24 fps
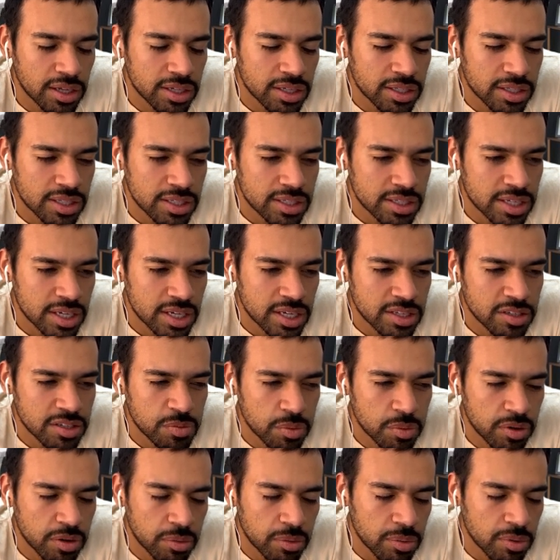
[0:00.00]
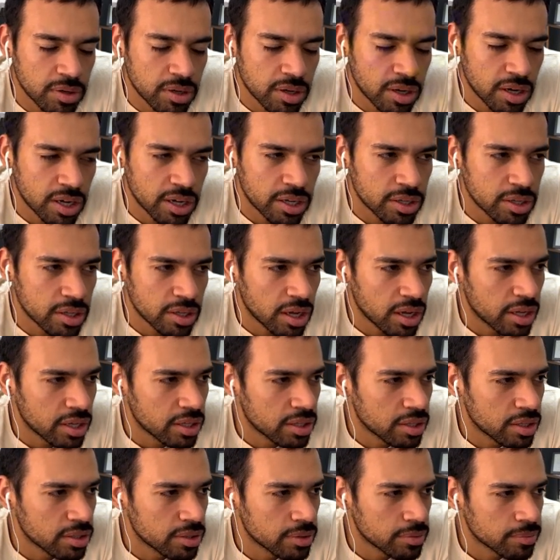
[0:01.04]
In this case, probably
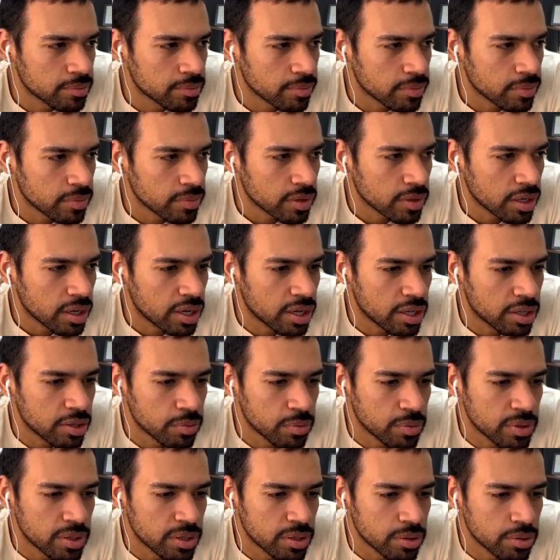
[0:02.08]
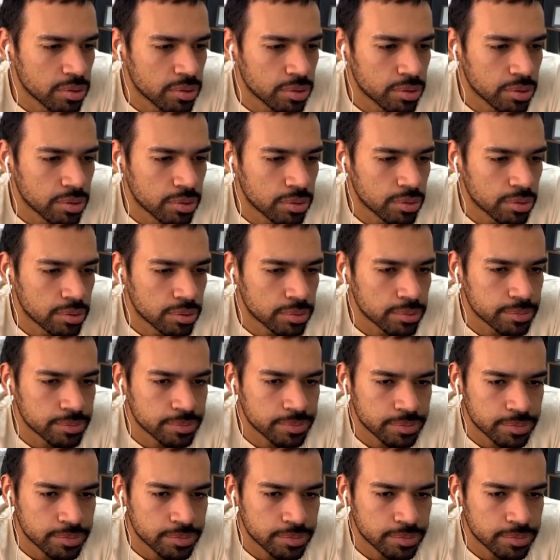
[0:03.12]
I will